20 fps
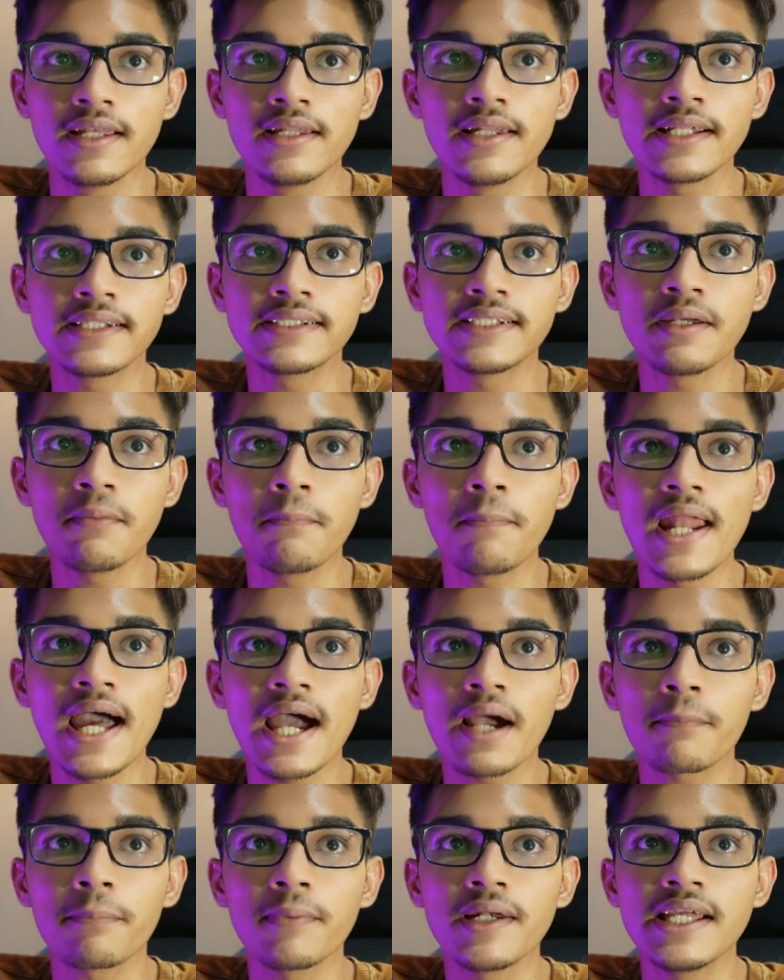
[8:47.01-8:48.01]
Let's say
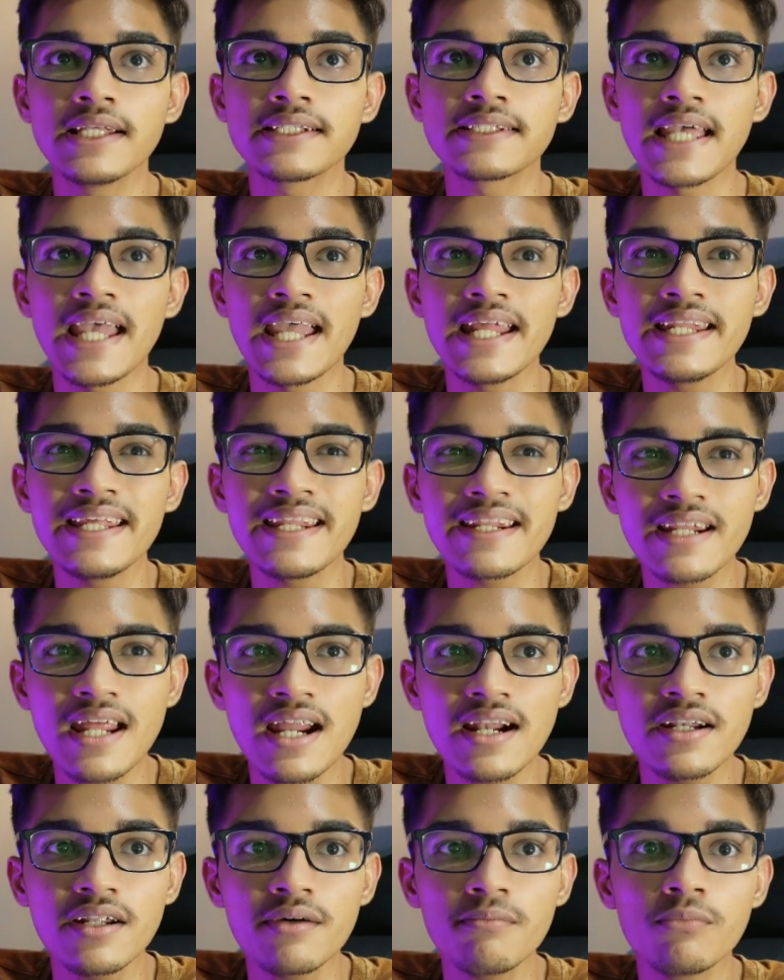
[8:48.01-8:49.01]
black plays any
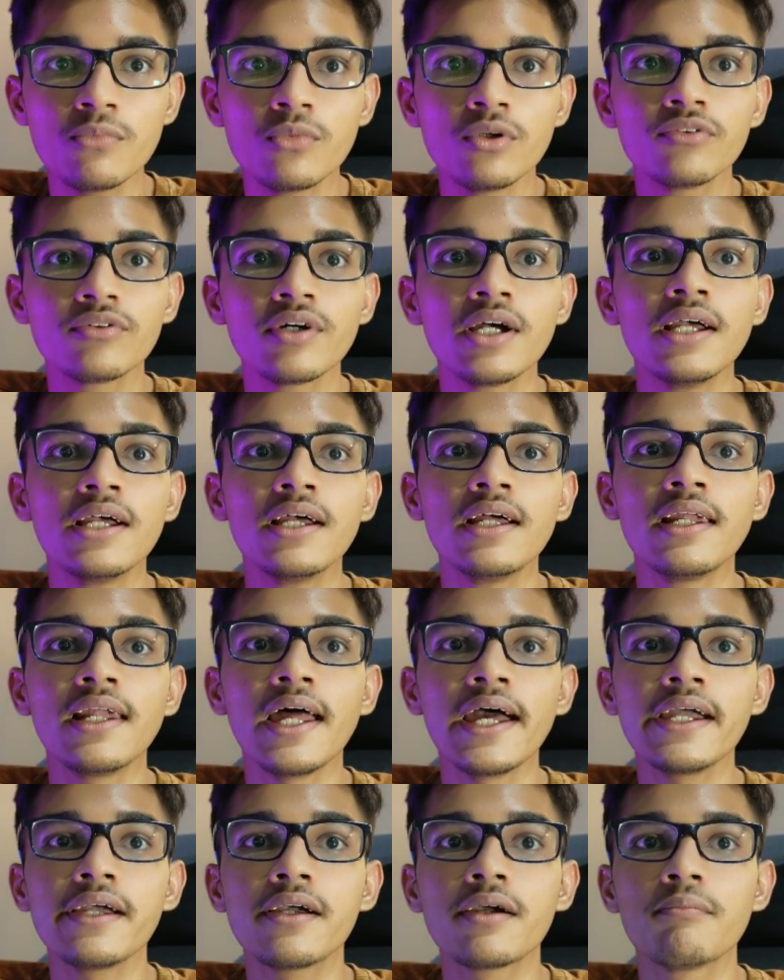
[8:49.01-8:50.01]
random move,
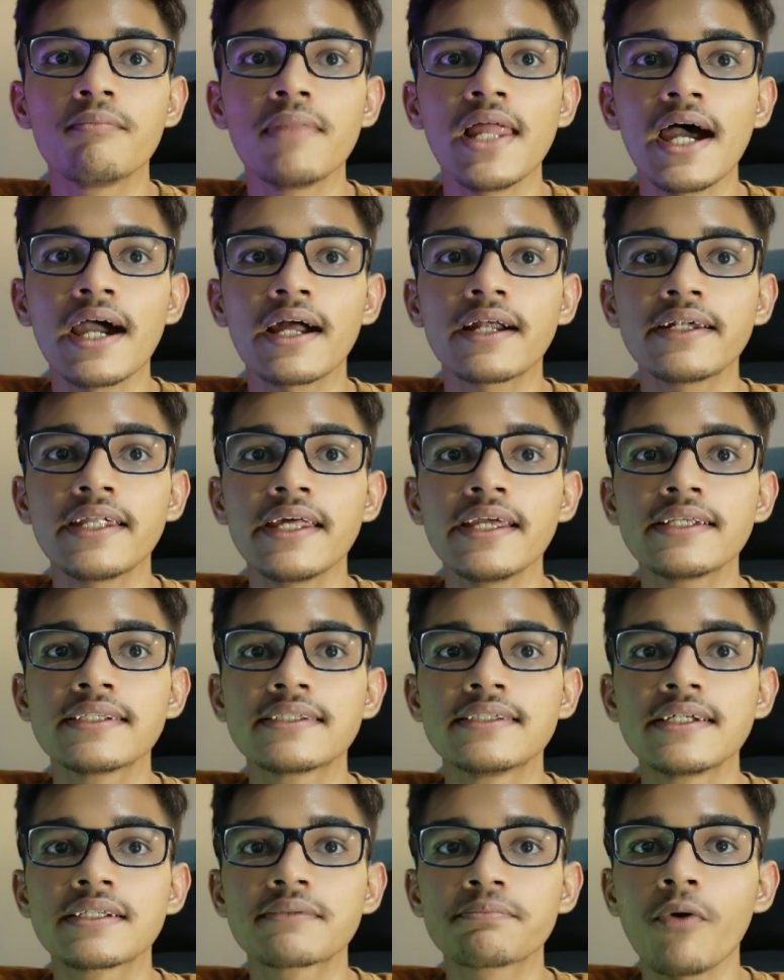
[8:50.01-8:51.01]
like black takes
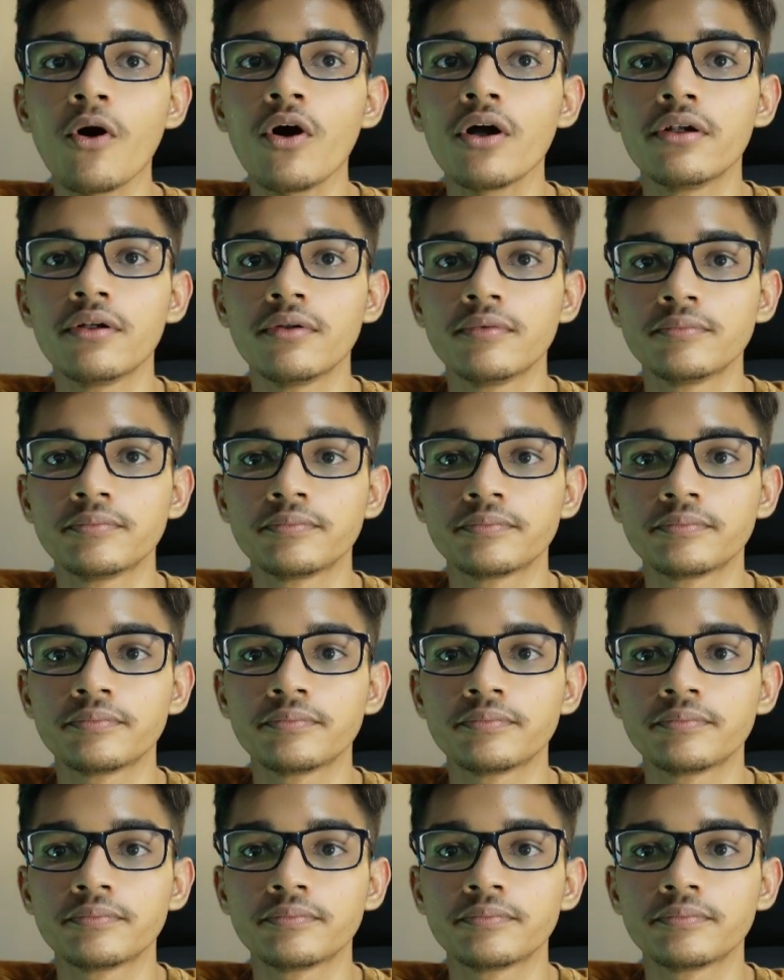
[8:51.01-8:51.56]
this pawn.